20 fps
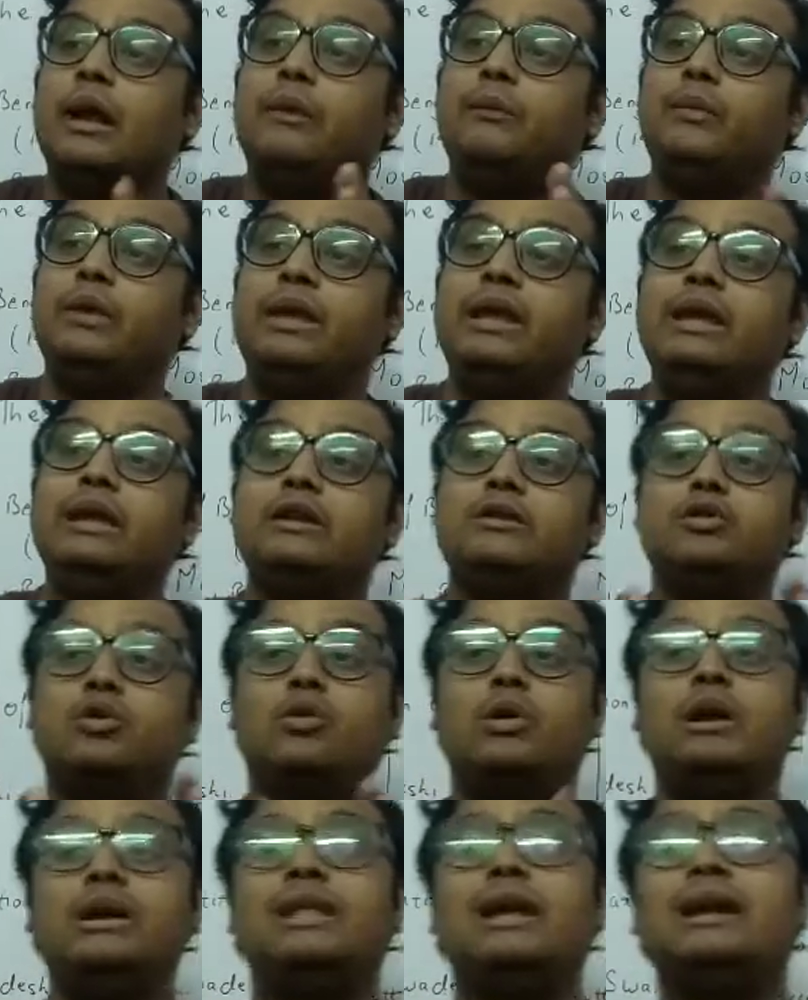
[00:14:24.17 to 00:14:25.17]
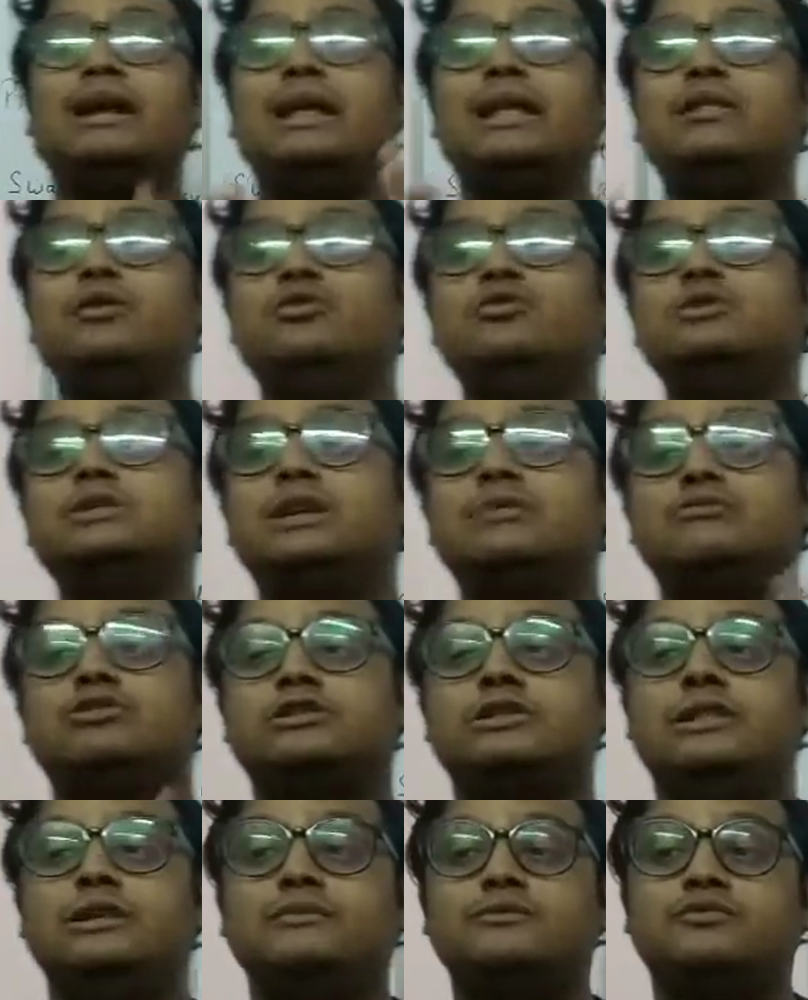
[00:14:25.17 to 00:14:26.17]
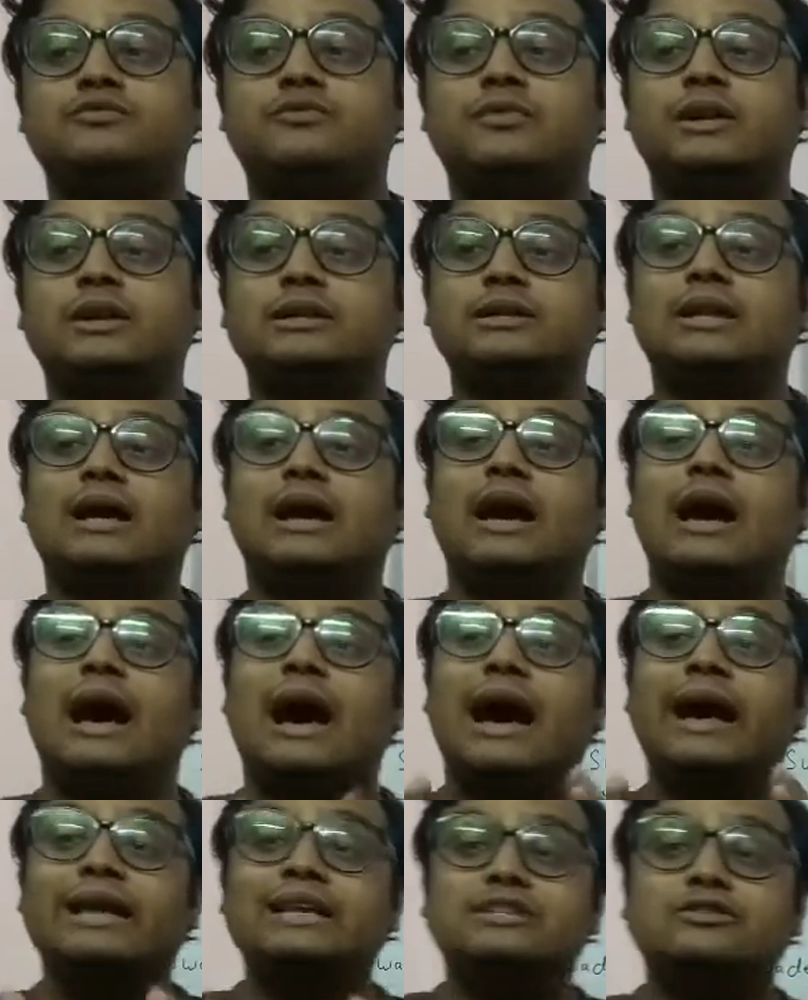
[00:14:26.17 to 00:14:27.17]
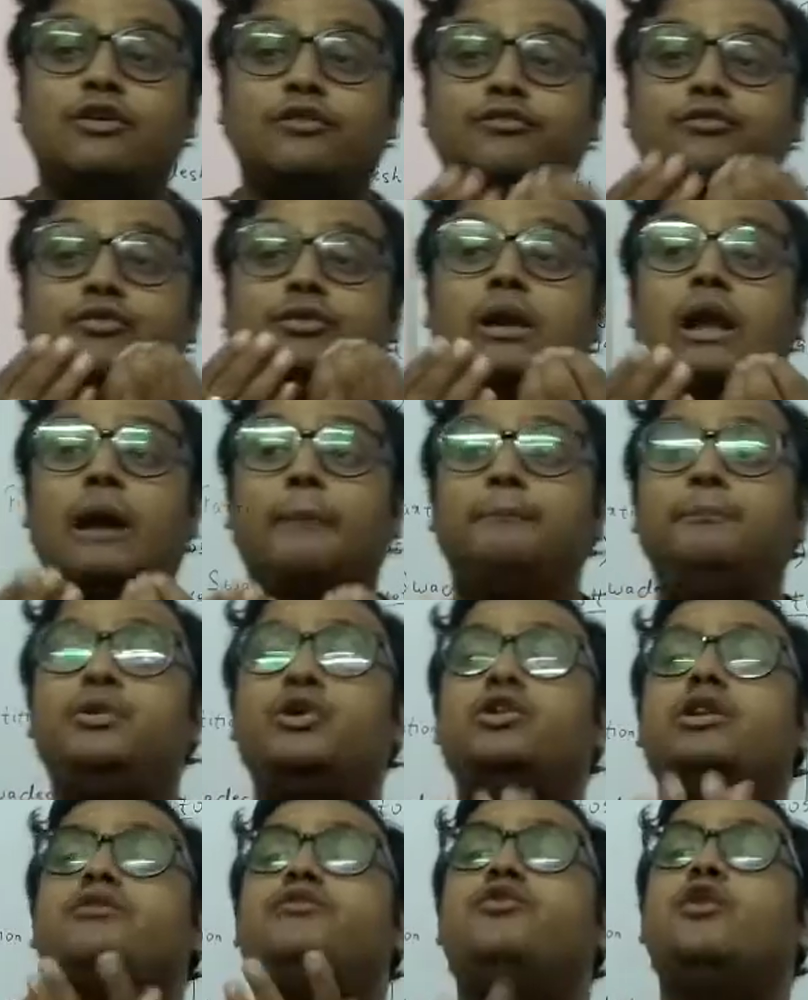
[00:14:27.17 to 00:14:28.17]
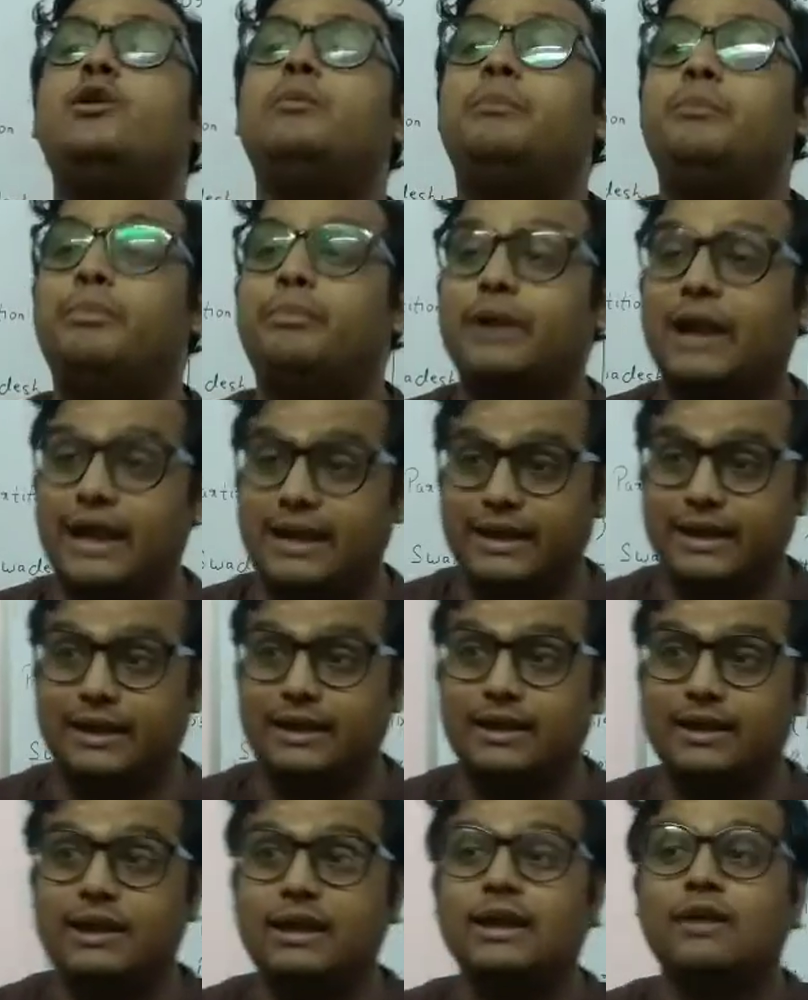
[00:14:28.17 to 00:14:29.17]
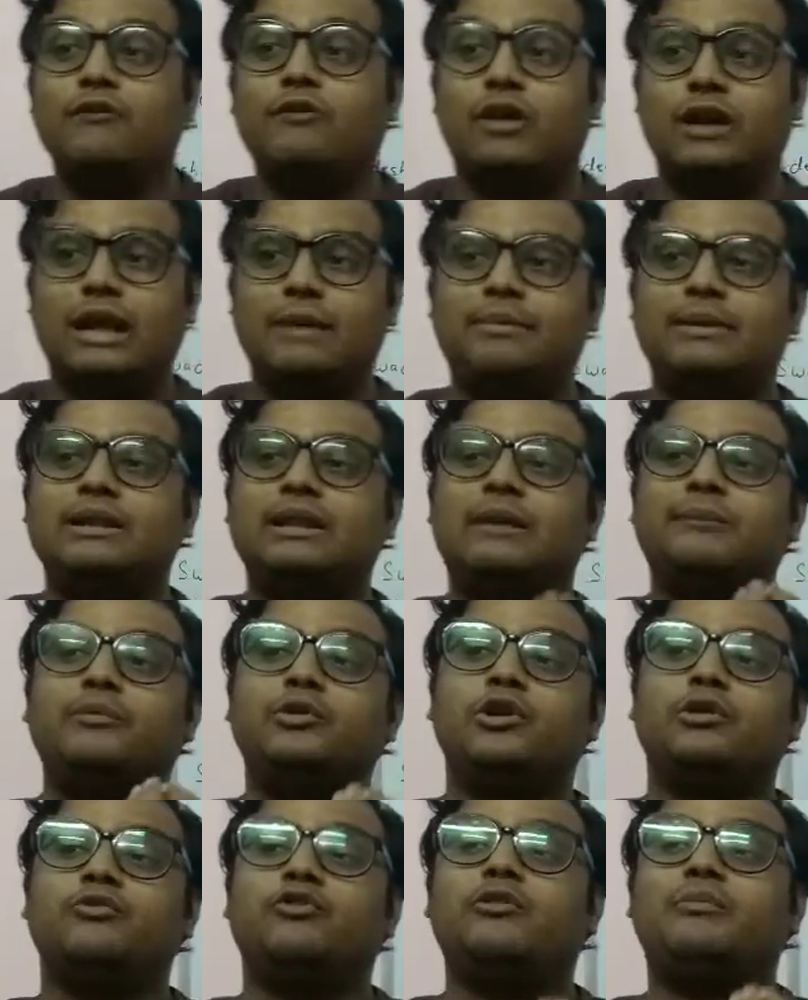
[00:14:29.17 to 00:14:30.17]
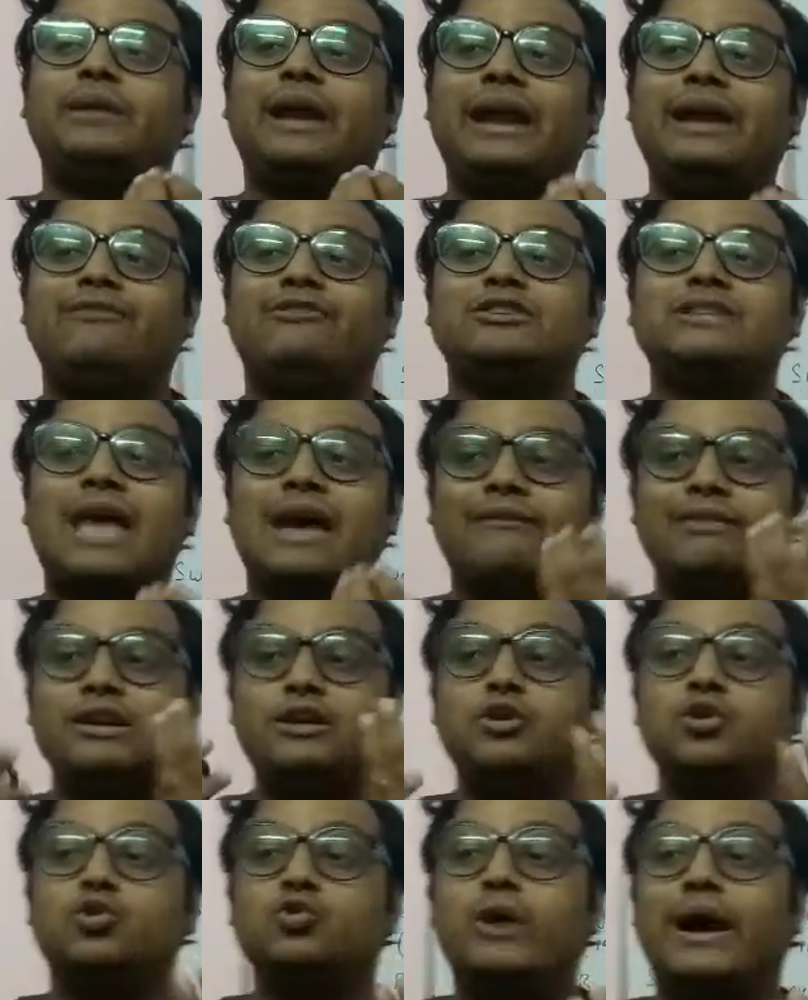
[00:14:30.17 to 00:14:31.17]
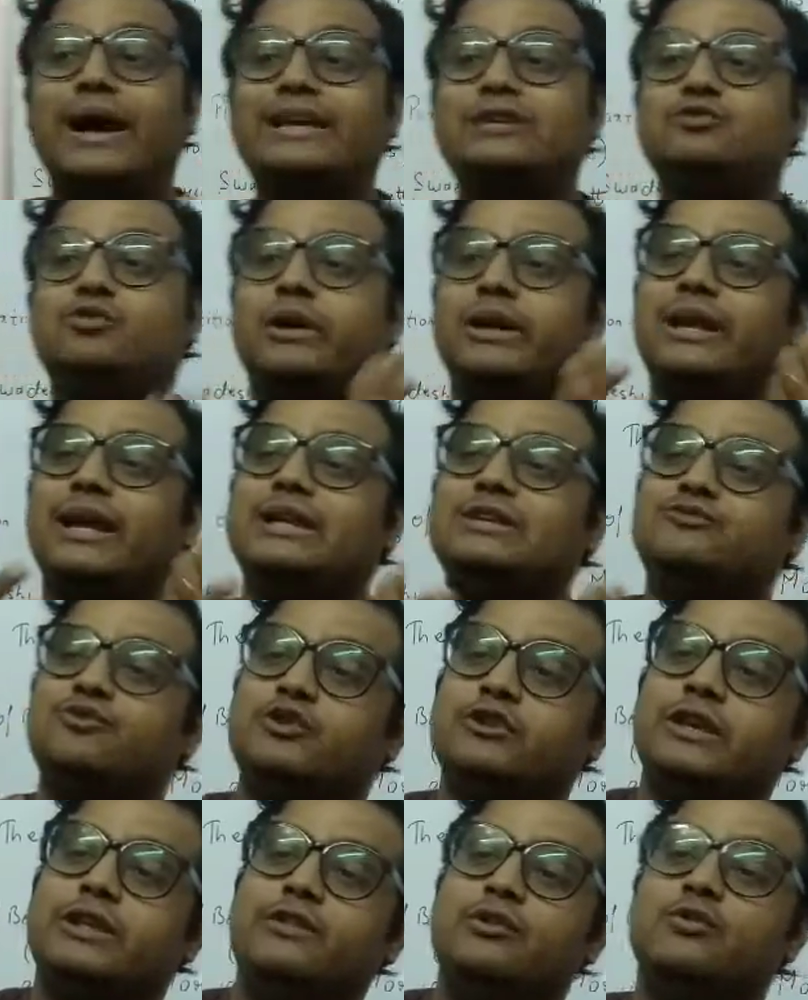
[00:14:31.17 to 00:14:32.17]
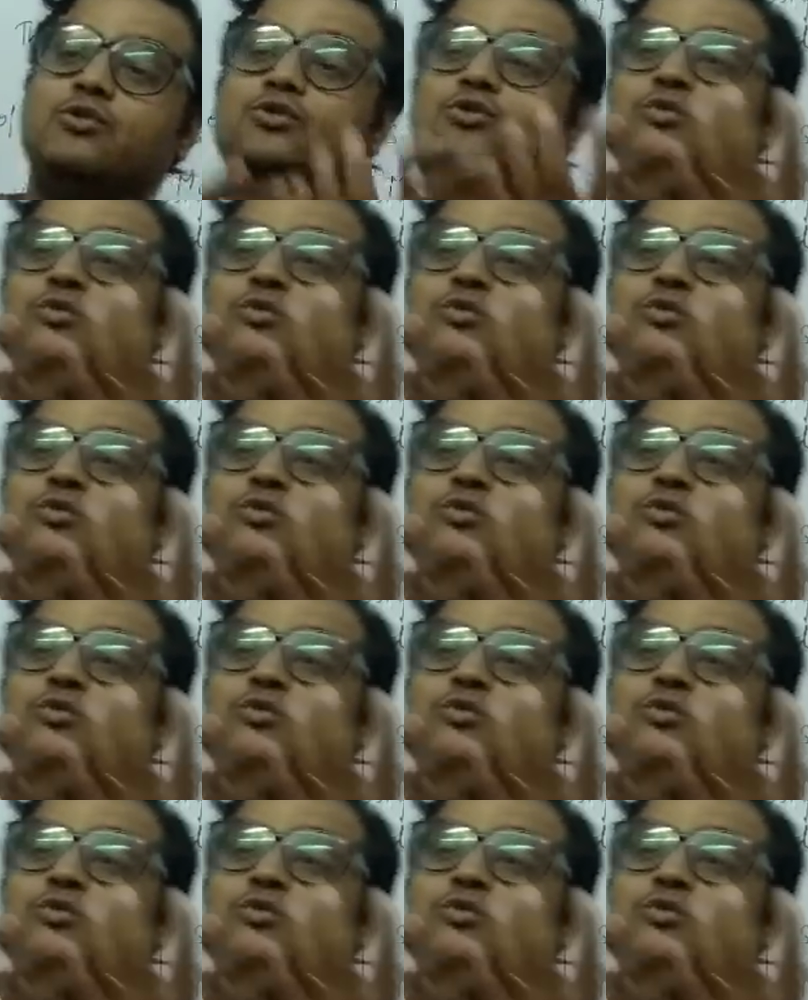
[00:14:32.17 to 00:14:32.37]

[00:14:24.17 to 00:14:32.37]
he told that Hindus and Muslims were the eyes of a beautiful bride. What happened? The beautiful bride was having two eyes. One eye was Hindu,